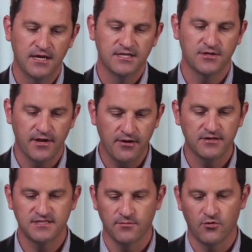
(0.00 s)
So here
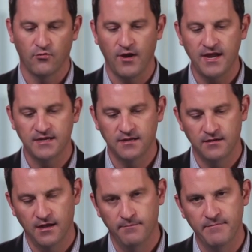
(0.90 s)
are some great
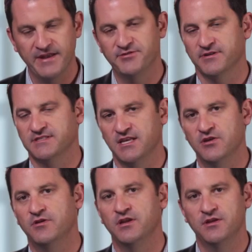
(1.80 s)
metrics that
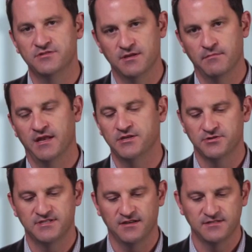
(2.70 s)
you can use to manage
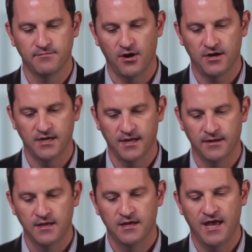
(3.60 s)
your sales and
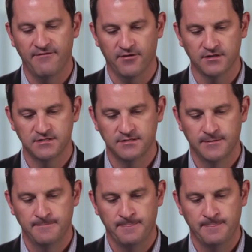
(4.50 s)
marketing efforts.